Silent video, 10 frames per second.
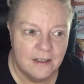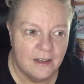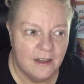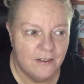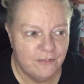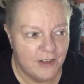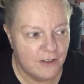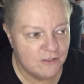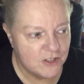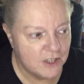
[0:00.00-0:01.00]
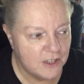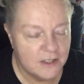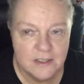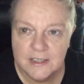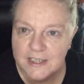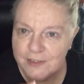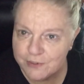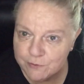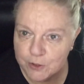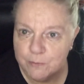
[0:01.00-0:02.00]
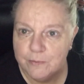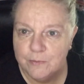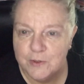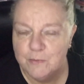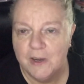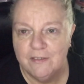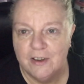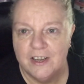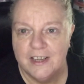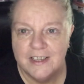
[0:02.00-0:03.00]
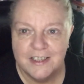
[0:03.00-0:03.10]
I found that the living room was where I